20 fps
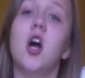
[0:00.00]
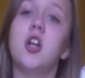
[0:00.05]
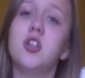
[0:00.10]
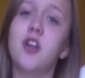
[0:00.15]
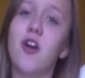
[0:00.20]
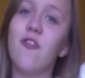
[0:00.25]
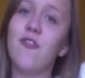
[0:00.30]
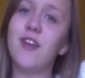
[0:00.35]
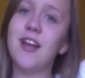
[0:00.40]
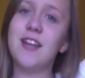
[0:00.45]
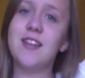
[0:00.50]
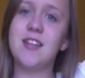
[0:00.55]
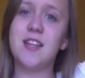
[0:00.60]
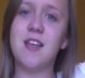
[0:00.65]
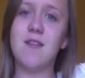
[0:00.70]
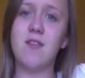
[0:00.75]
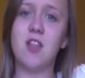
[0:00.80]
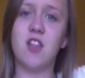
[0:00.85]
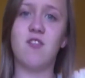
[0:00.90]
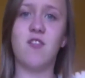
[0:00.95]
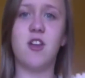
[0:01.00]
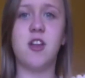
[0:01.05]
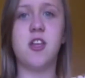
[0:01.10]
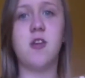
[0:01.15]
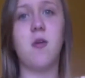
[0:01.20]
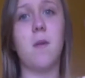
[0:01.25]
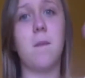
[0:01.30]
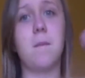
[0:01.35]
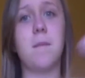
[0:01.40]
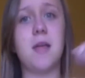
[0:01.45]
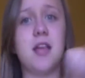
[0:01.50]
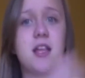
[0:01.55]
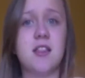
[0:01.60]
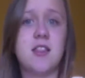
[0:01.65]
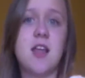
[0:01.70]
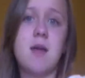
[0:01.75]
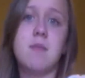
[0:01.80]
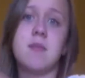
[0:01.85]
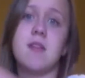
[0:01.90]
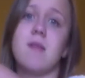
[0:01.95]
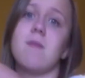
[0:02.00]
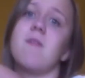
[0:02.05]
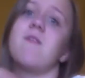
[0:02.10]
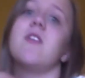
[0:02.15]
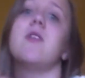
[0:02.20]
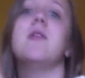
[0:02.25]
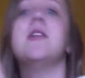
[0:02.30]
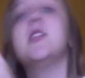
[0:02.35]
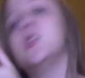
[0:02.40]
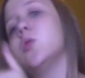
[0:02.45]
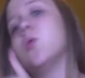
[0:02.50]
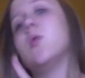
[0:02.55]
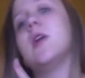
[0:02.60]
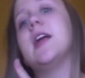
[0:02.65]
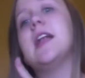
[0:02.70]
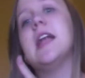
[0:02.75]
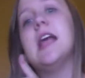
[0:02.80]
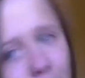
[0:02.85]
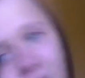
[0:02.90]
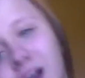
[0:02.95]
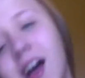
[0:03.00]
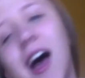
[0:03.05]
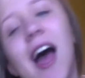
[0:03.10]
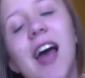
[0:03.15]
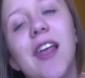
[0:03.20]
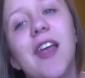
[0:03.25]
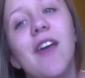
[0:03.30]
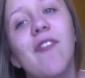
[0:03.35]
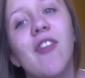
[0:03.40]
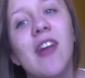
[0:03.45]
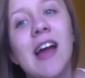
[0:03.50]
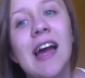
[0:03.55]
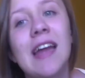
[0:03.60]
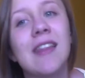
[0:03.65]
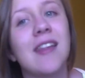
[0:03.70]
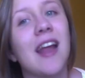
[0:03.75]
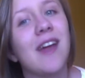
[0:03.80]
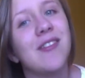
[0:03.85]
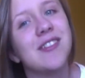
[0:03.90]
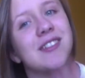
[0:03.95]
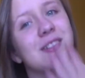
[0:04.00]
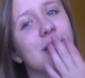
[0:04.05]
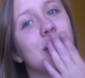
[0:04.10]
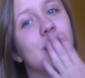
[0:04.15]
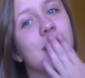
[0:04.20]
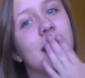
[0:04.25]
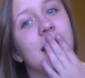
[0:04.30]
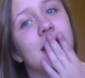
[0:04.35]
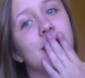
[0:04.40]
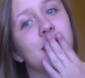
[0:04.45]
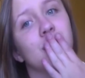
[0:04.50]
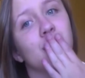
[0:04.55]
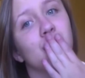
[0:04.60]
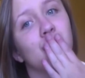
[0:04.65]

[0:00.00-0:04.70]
Don't forget to give this video a big thumbs up if you enjoyed. I love you guys, and I'm gonna see you guys